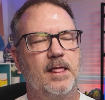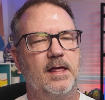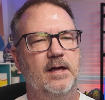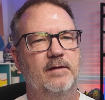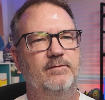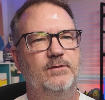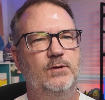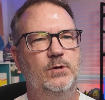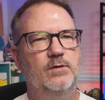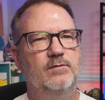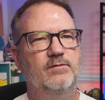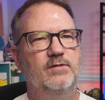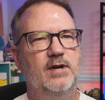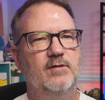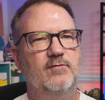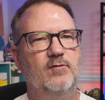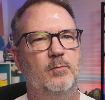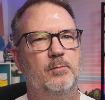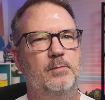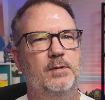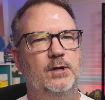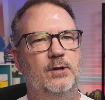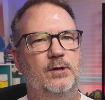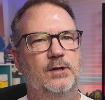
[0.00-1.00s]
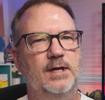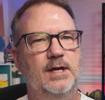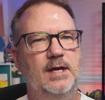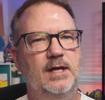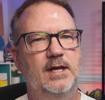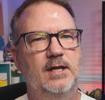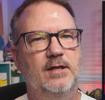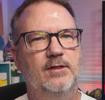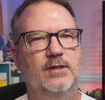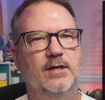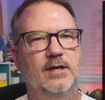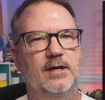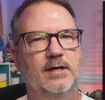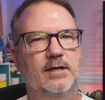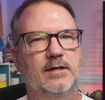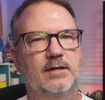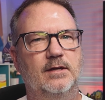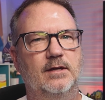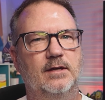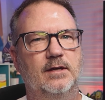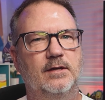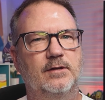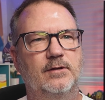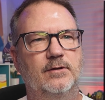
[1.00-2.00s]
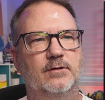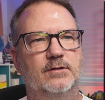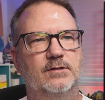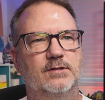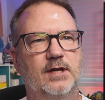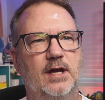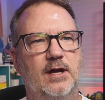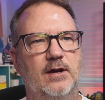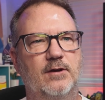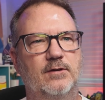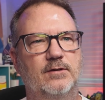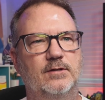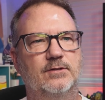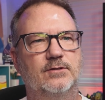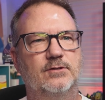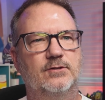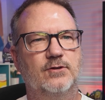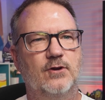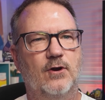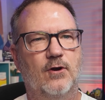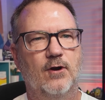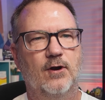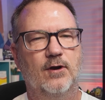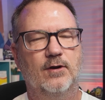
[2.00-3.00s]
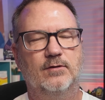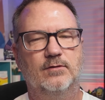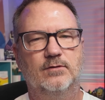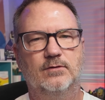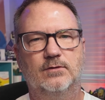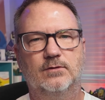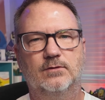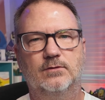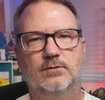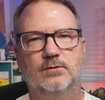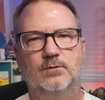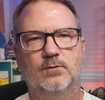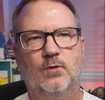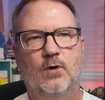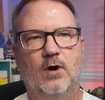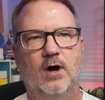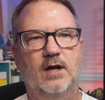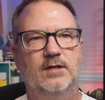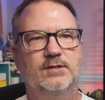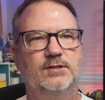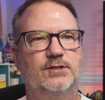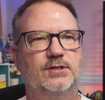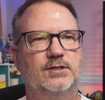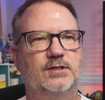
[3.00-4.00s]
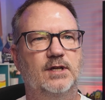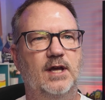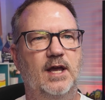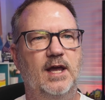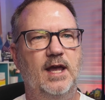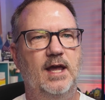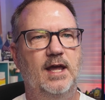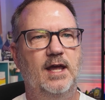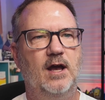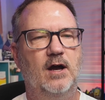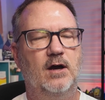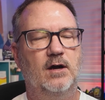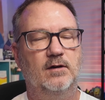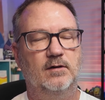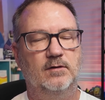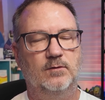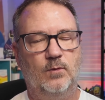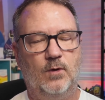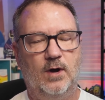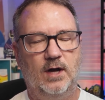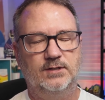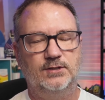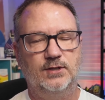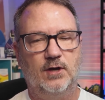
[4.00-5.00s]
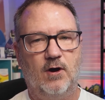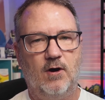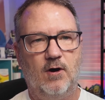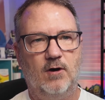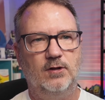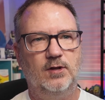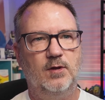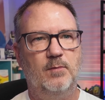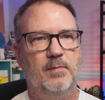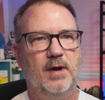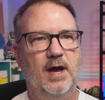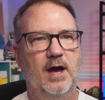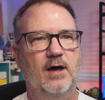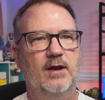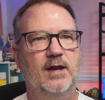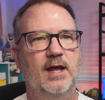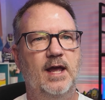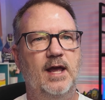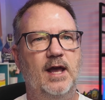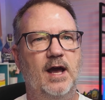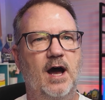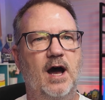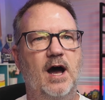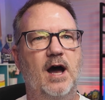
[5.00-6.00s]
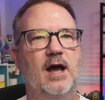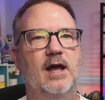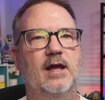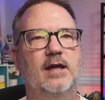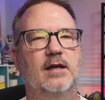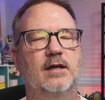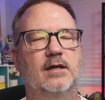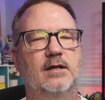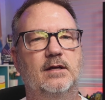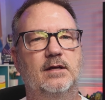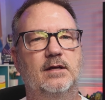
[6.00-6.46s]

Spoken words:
If you have never built anything and you're scared to start, watch All About AI.